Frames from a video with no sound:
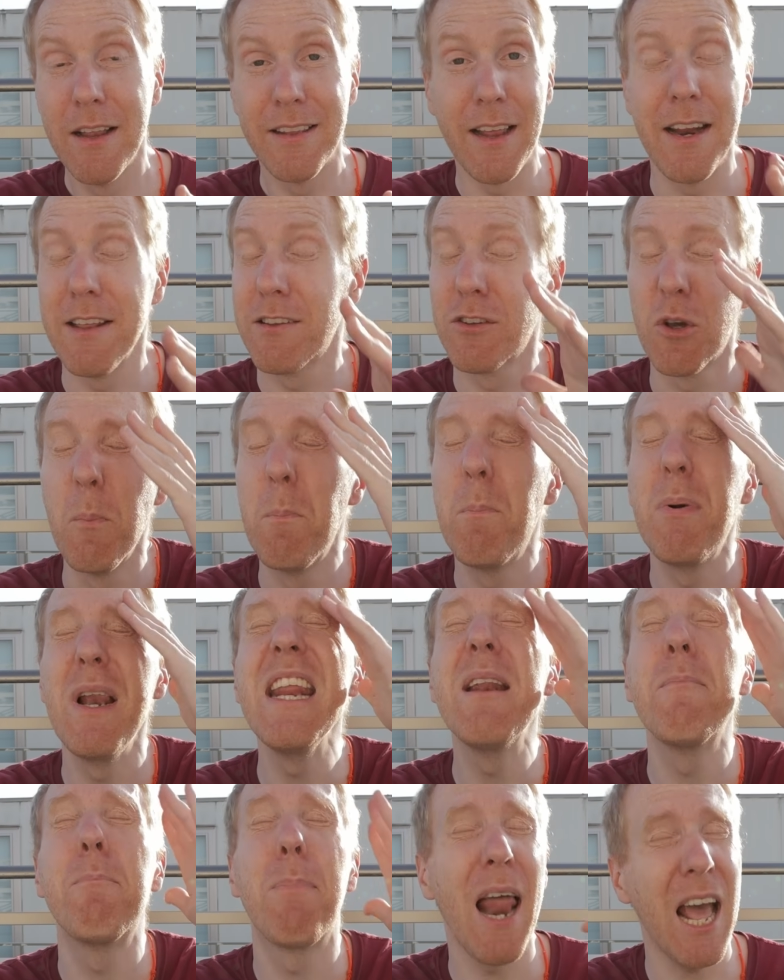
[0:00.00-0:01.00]
that is
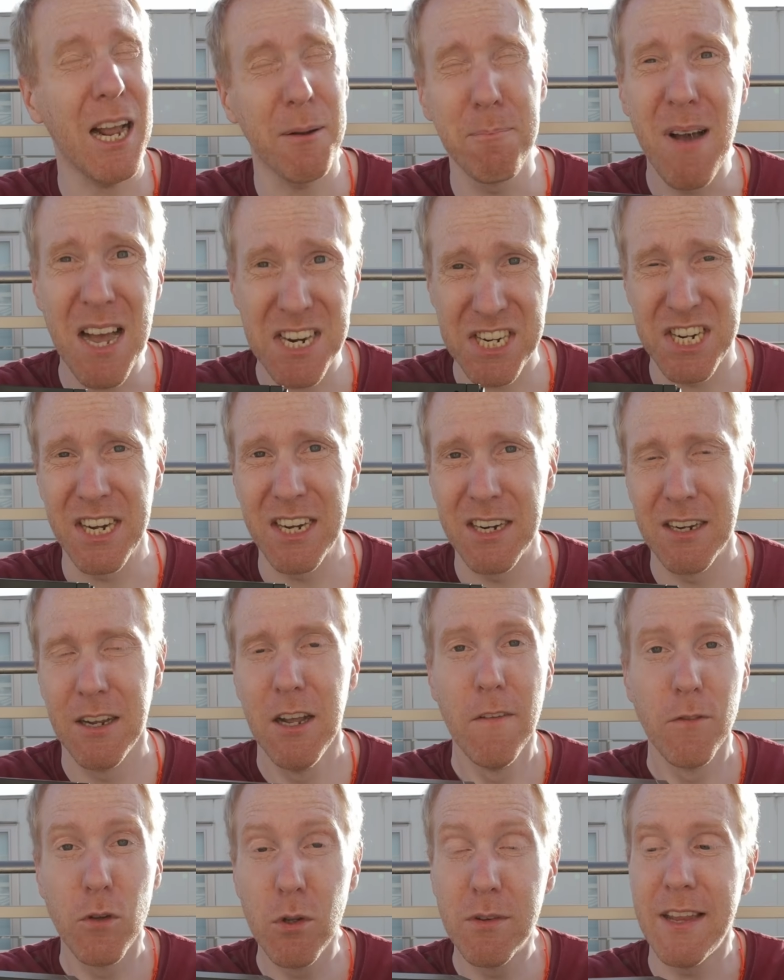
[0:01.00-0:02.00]
complete black magic
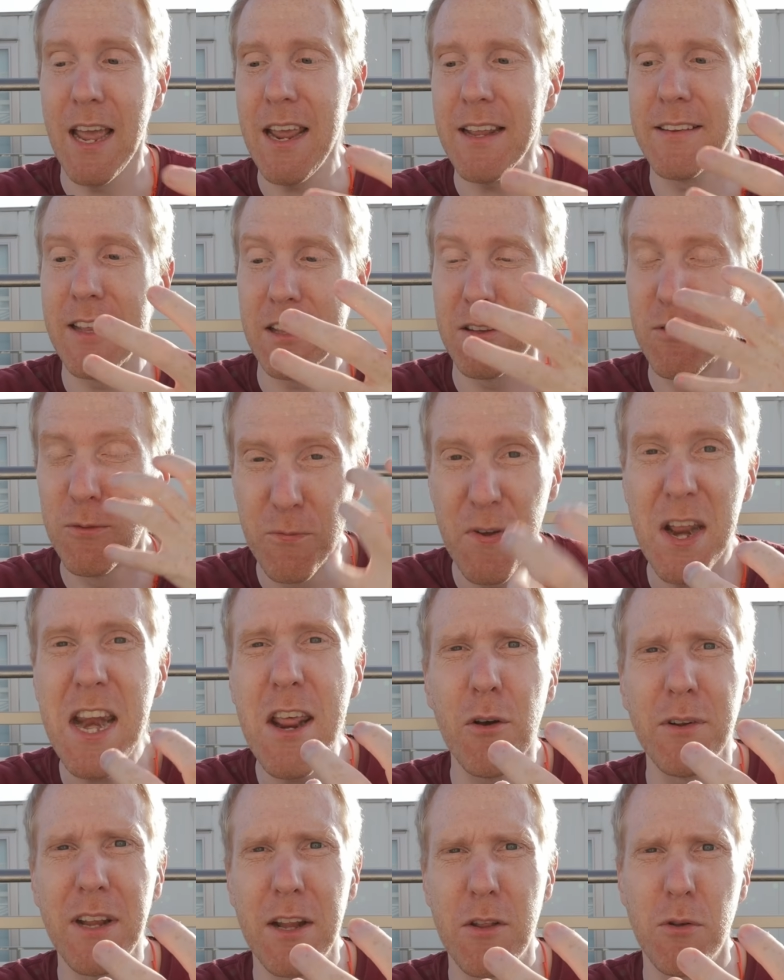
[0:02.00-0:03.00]
to take this
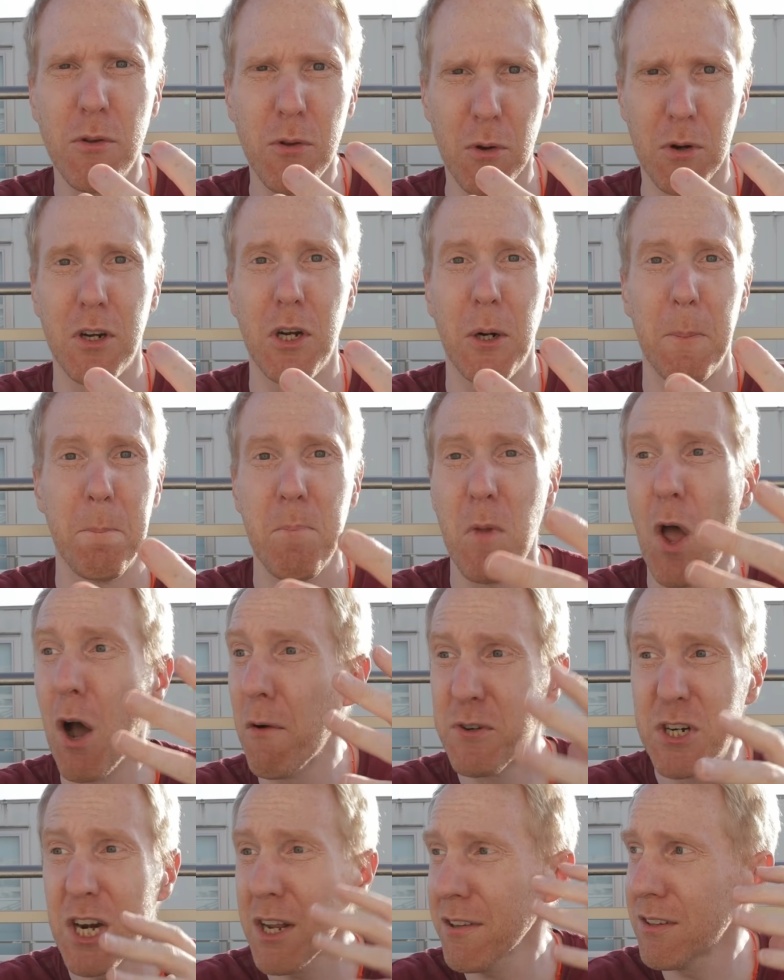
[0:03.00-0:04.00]
video that you took
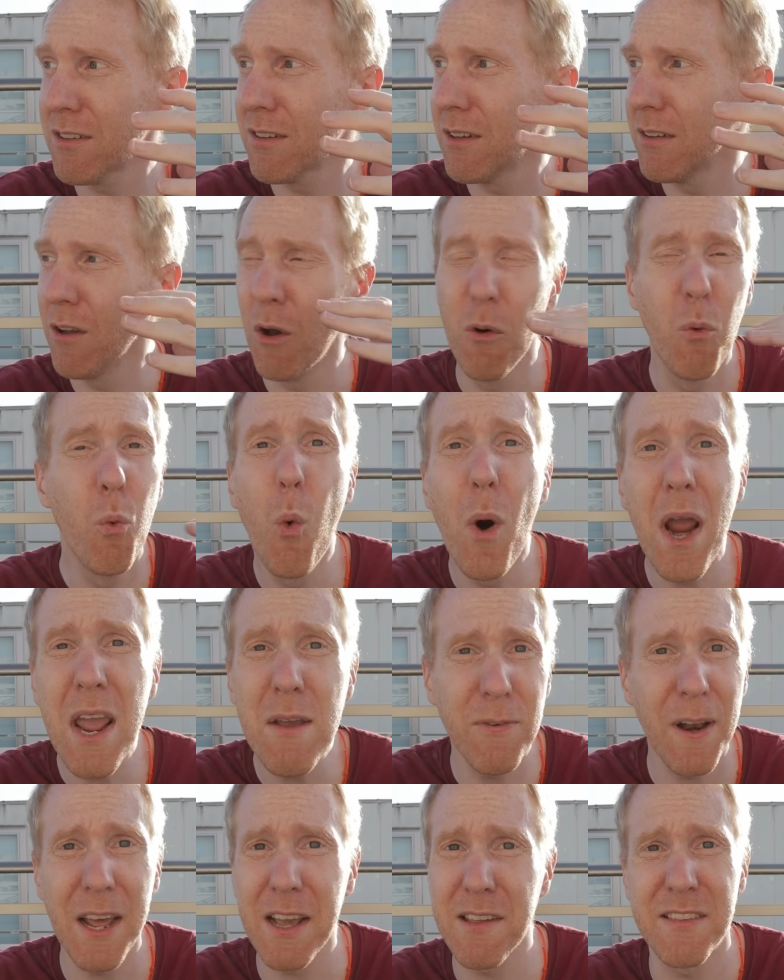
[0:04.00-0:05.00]
of just a
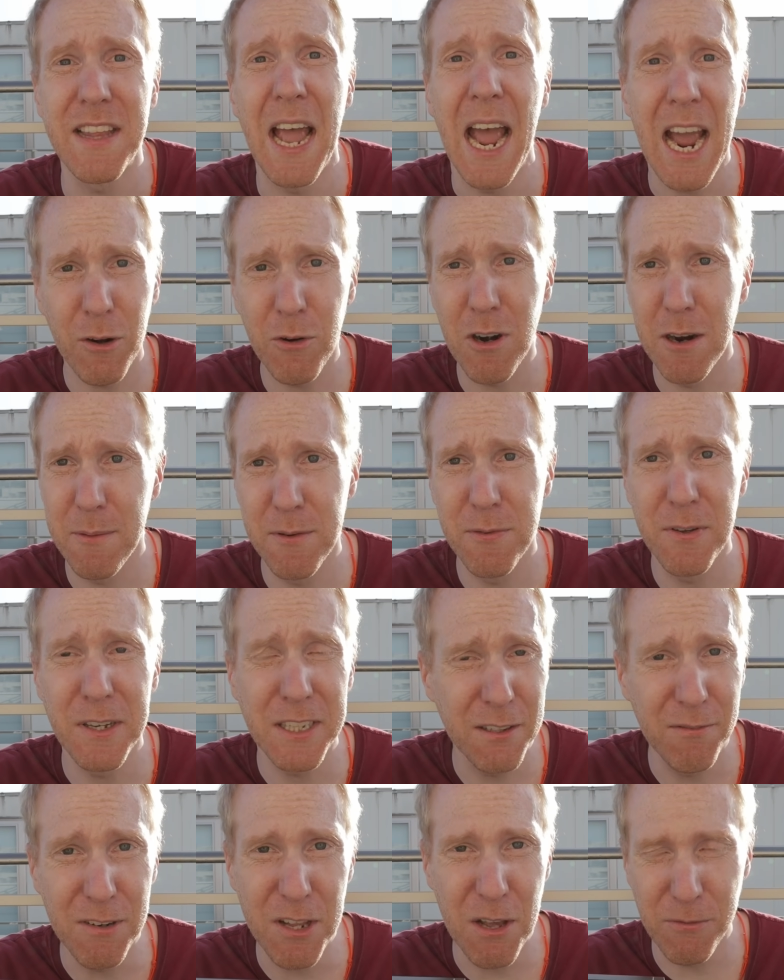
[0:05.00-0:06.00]
wavelength diagram,
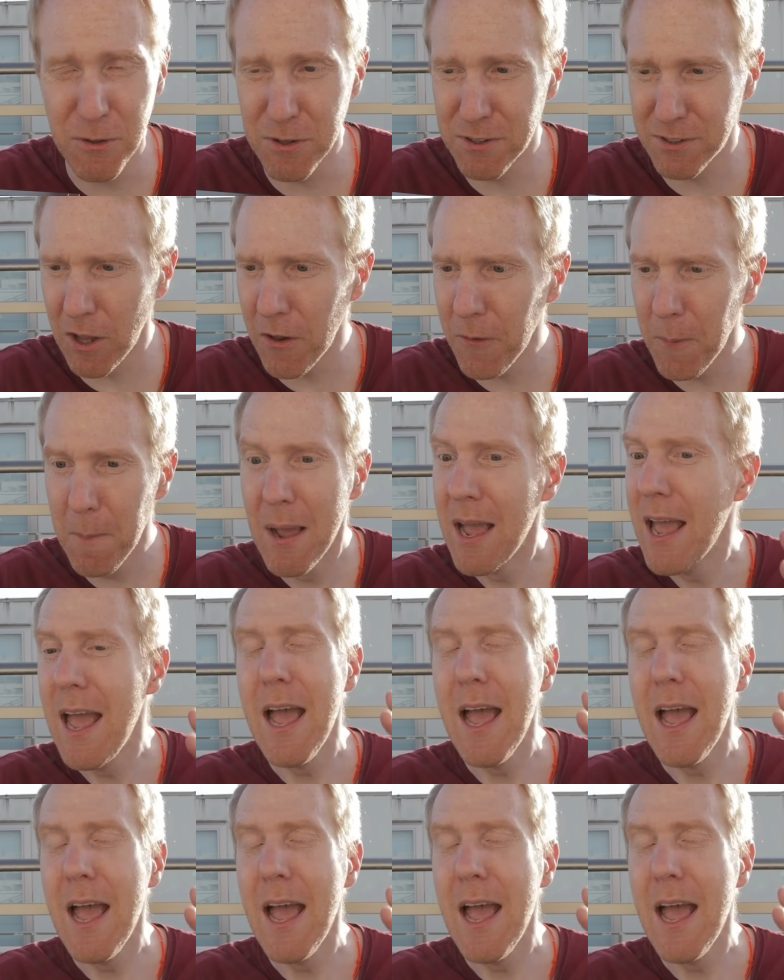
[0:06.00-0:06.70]
effectively, of the sun,